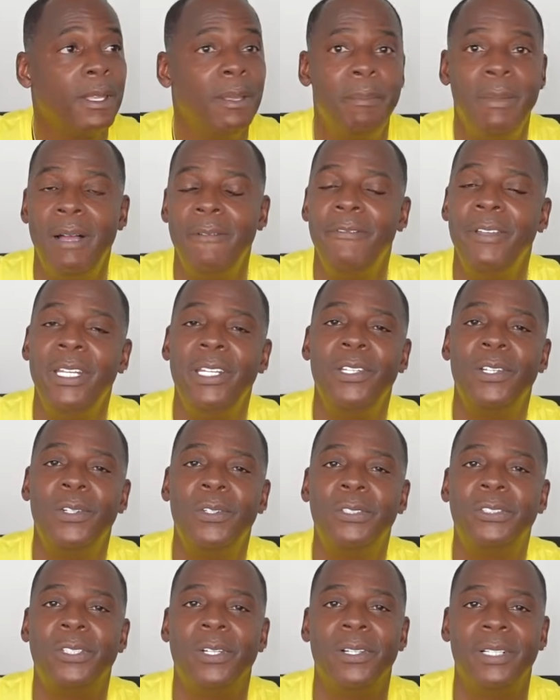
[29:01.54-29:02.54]
My
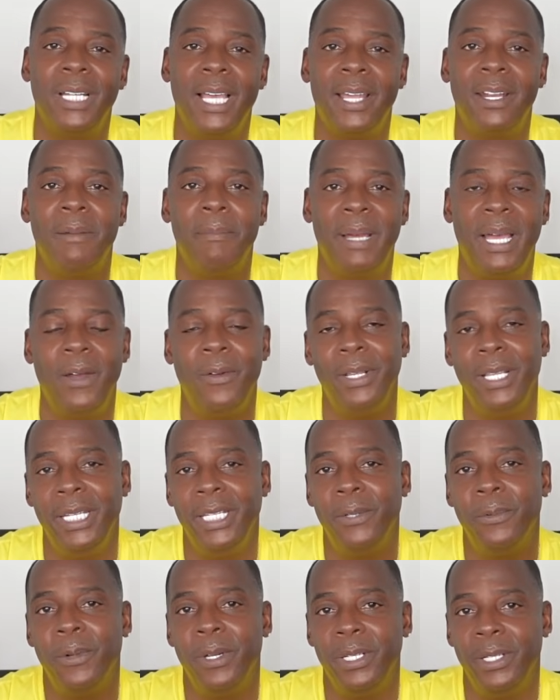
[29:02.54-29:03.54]
videos are not about
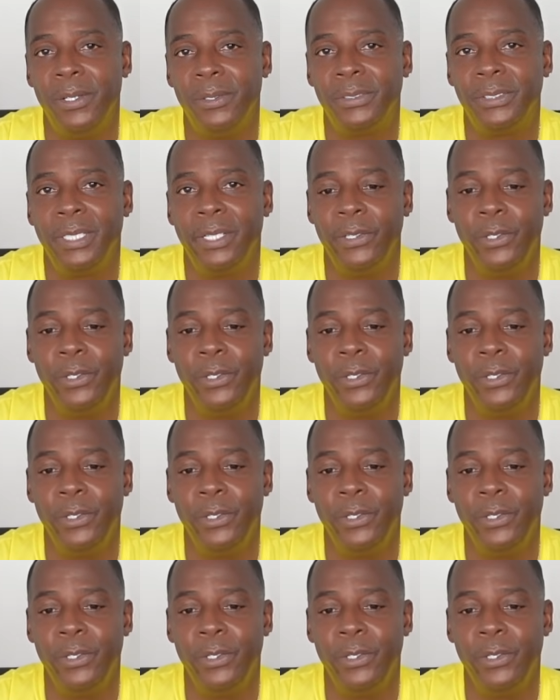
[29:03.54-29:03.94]
anyone else.